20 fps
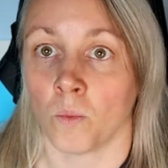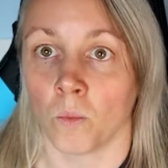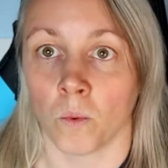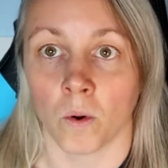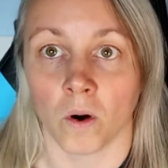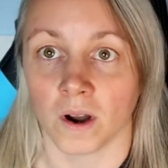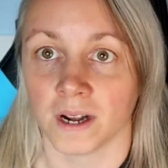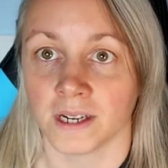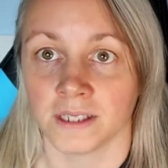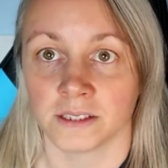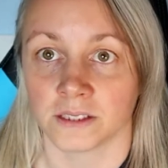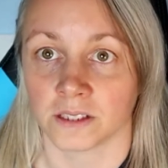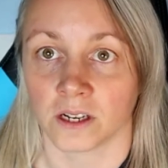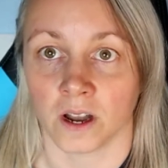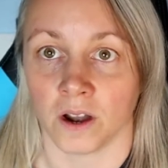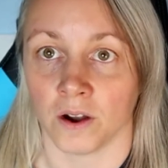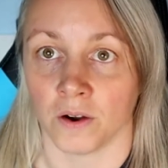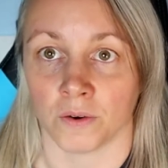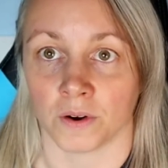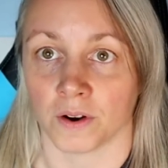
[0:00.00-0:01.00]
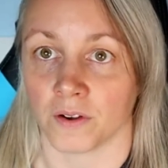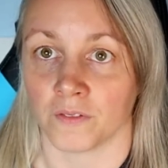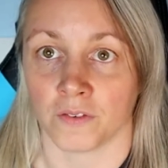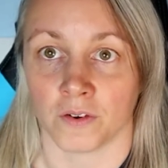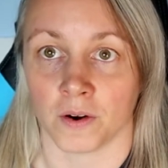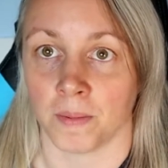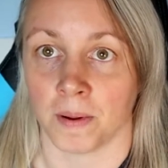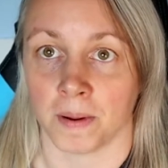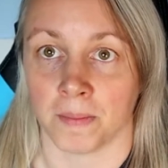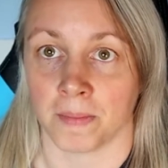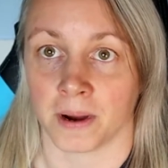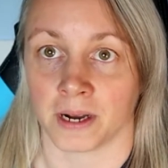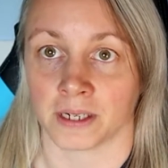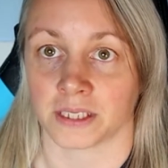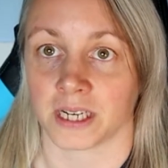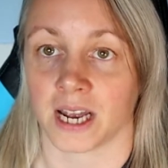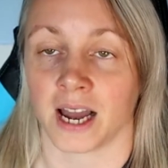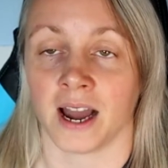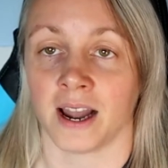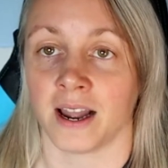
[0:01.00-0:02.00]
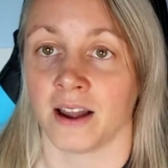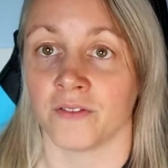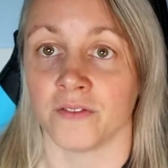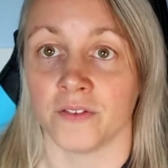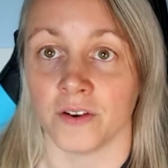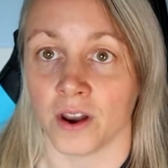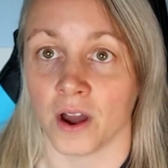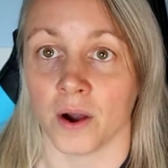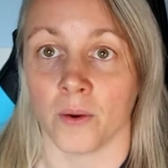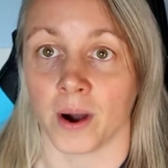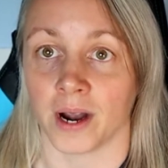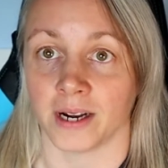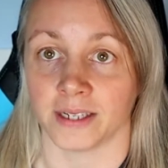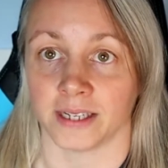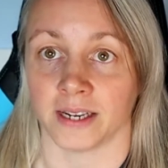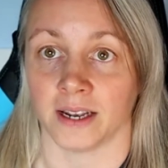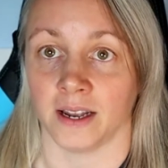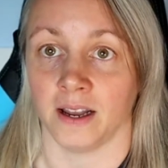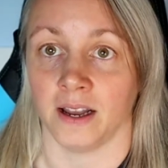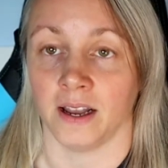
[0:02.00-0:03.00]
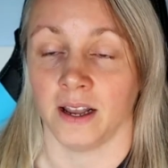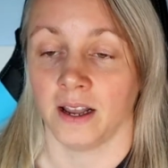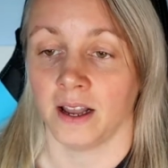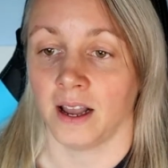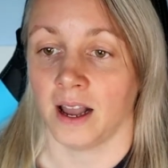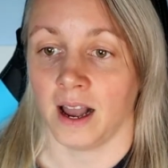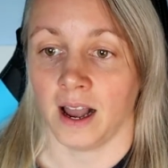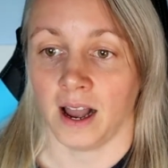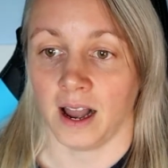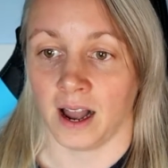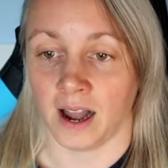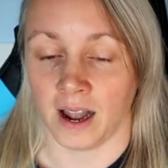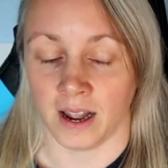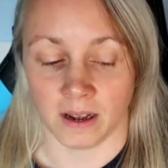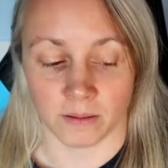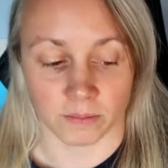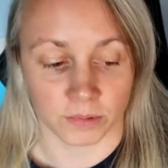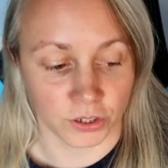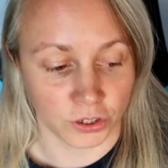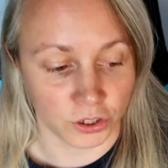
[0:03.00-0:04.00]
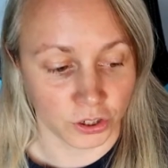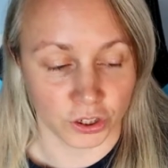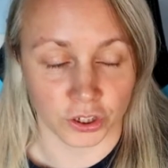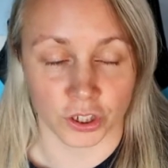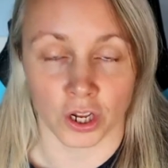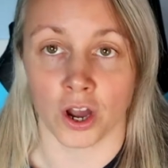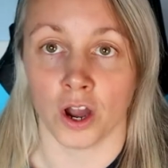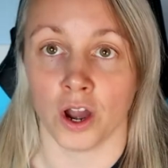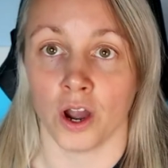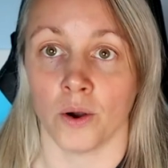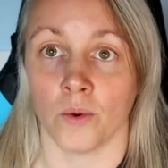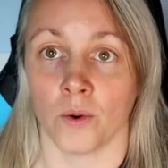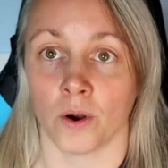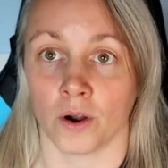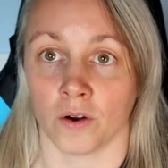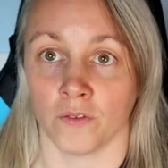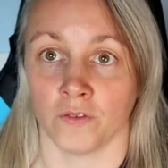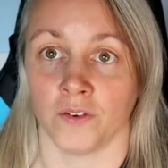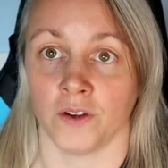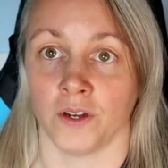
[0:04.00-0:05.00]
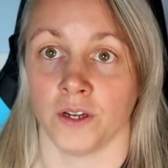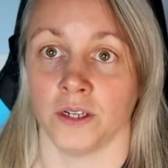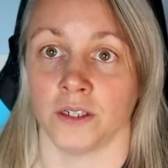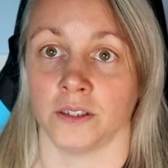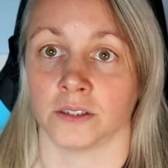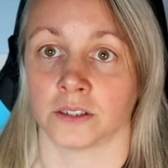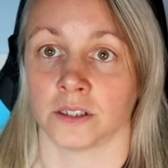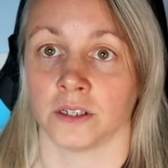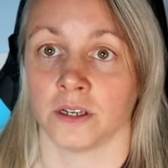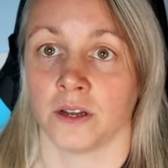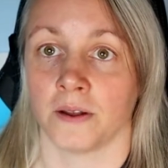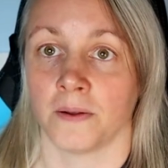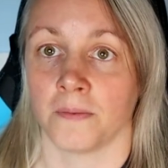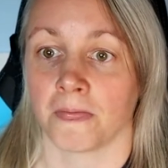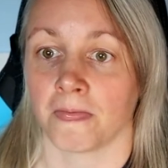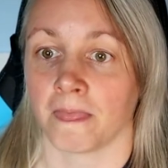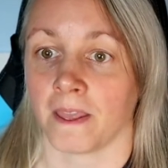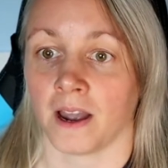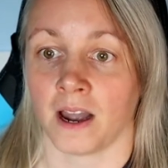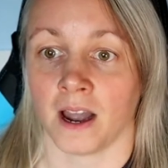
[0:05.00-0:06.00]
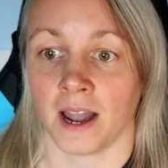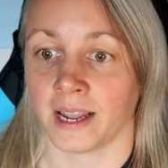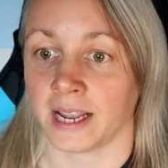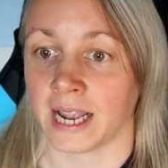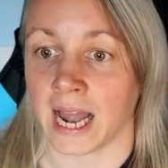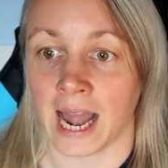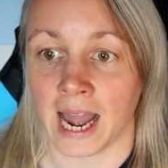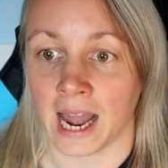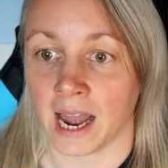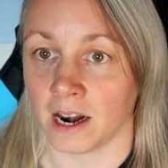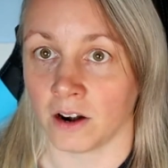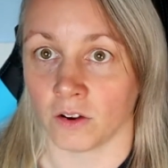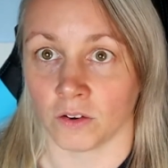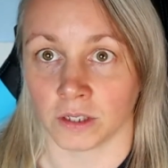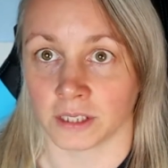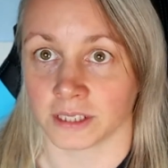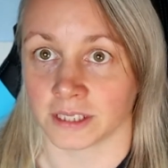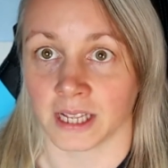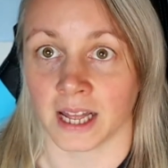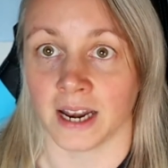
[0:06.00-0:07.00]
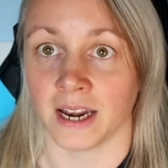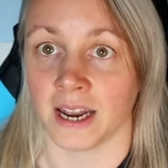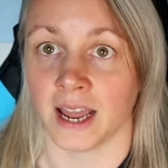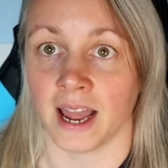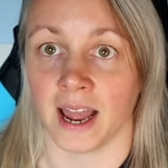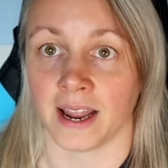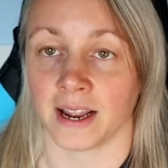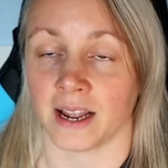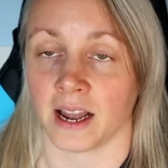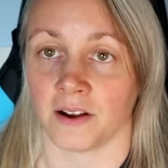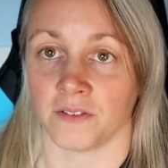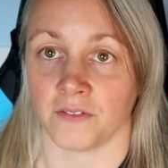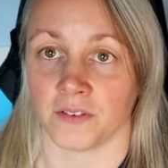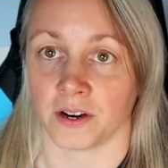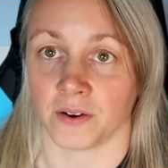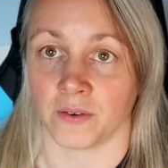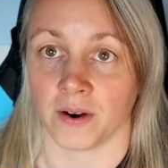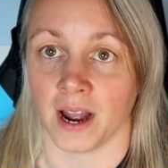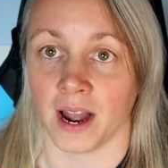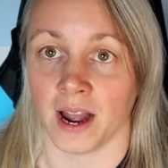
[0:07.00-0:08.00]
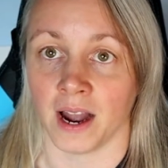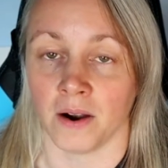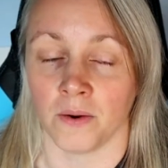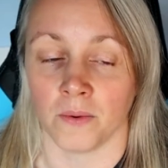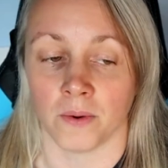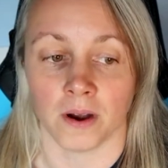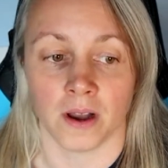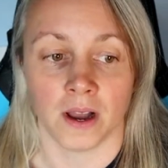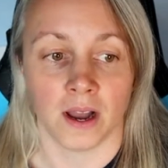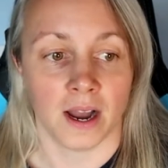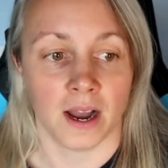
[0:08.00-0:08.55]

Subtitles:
What is the code for a pin badge? I have no idea. I am so confused. I can't understand it. I can't figure it out.